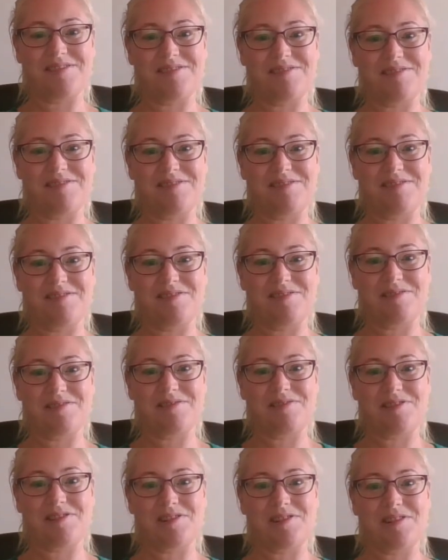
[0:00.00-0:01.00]

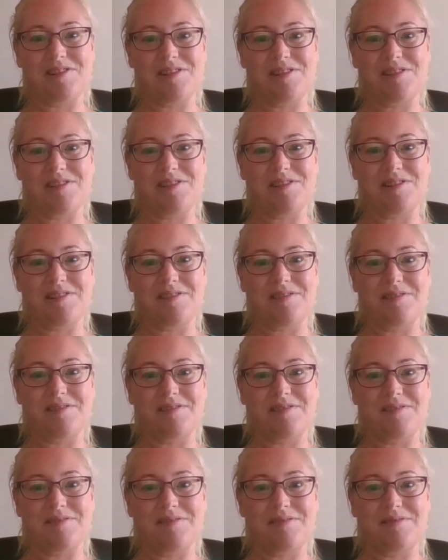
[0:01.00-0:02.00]

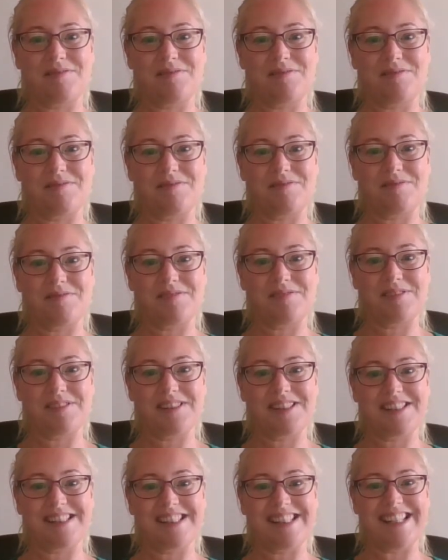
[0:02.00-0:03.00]

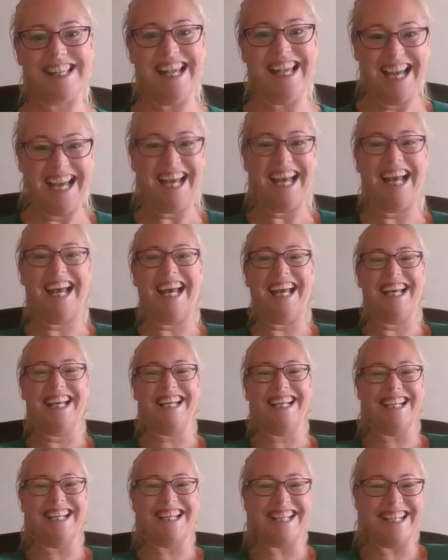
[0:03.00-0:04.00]

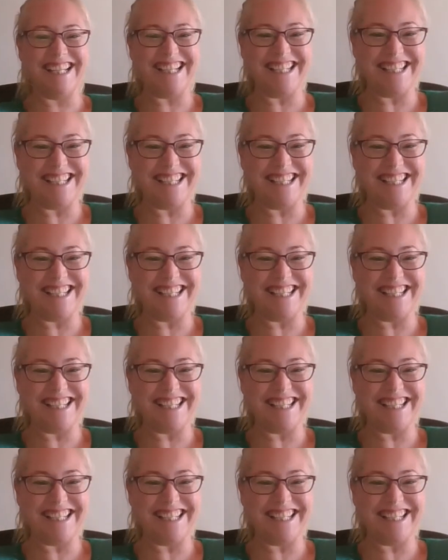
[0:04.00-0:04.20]
(not speaking)